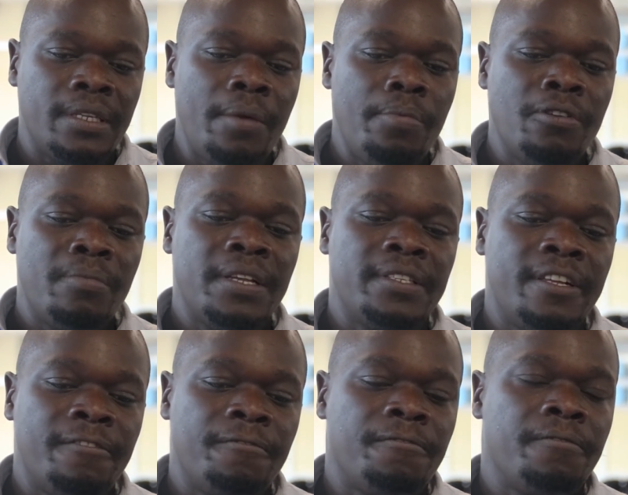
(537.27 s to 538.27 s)
I put
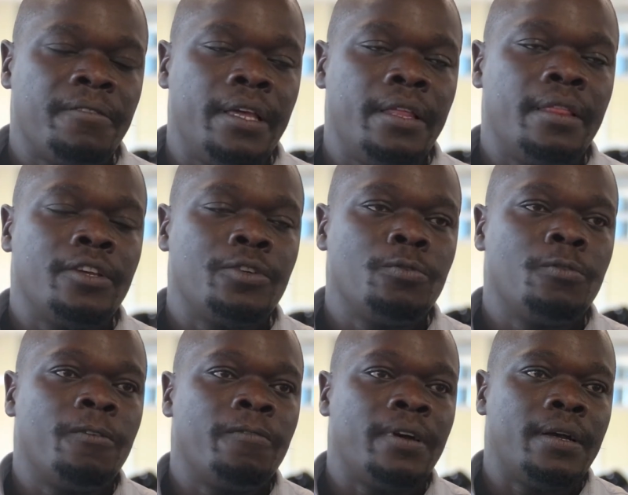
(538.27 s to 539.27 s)
myself in the shoe
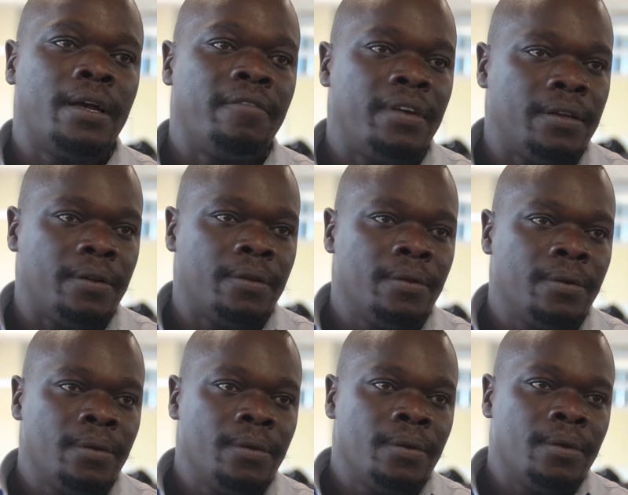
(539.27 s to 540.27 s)
of a vandal.
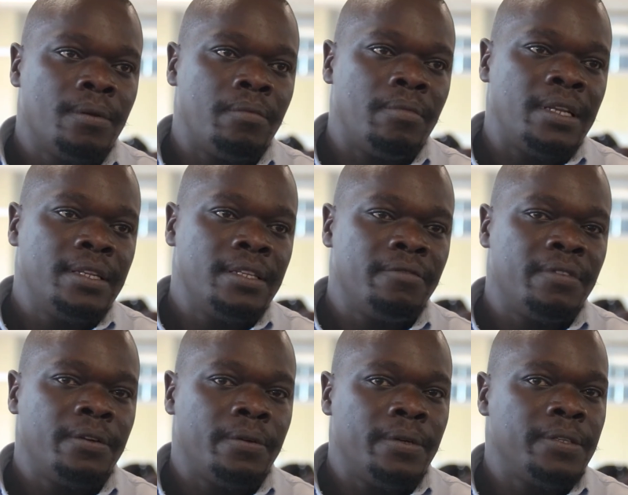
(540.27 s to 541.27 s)
But this
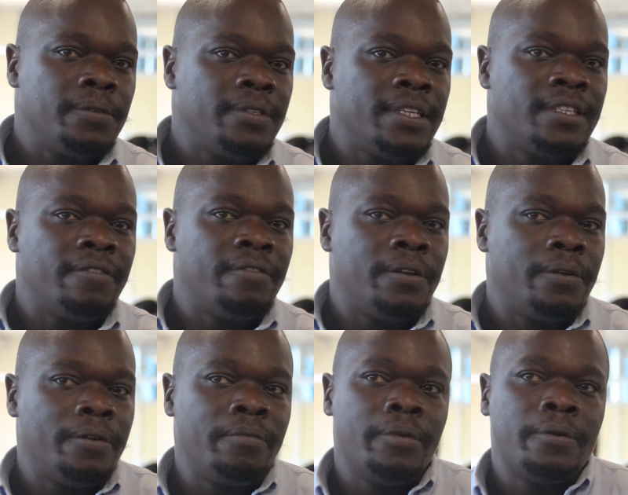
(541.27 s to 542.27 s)
vandal is not just a
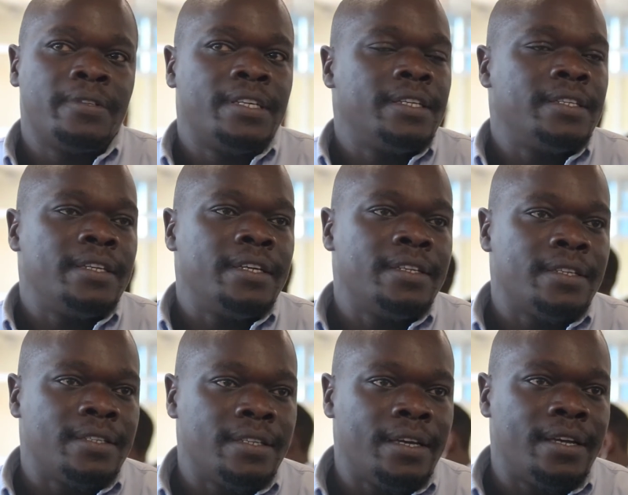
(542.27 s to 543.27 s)
vandal because that is the
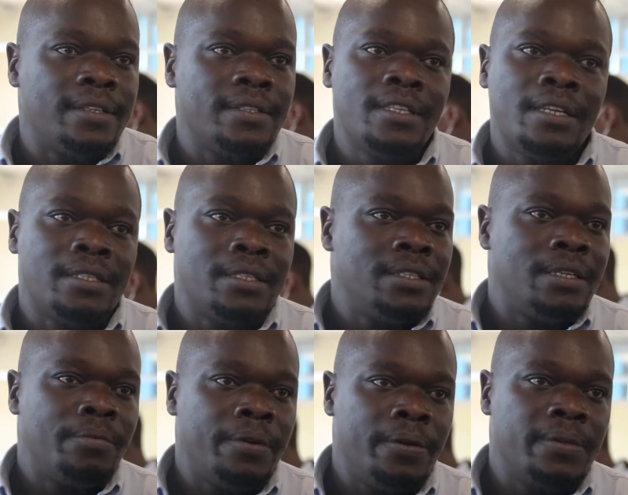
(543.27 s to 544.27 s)
interest he has. This is
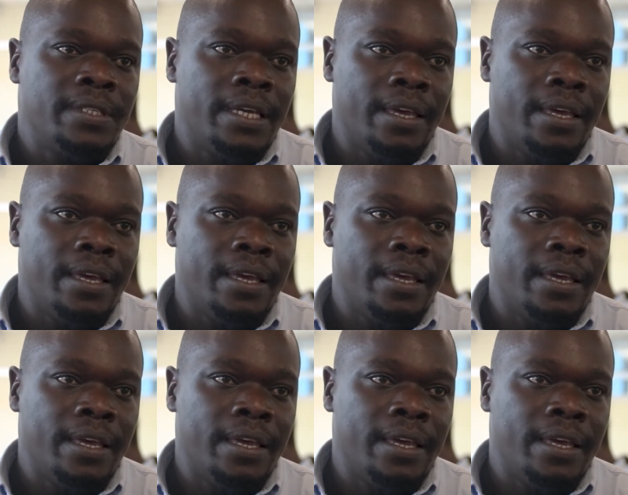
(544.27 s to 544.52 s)
somebody who is